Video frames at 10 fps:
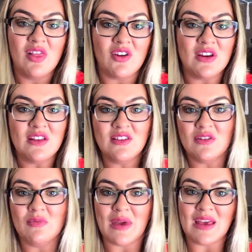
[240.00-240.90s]
learning
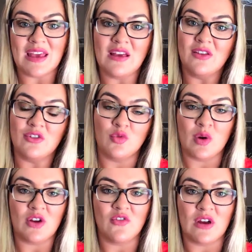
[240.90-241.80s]
to make English
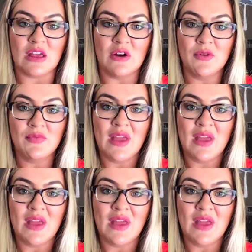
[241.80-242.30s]
work for you.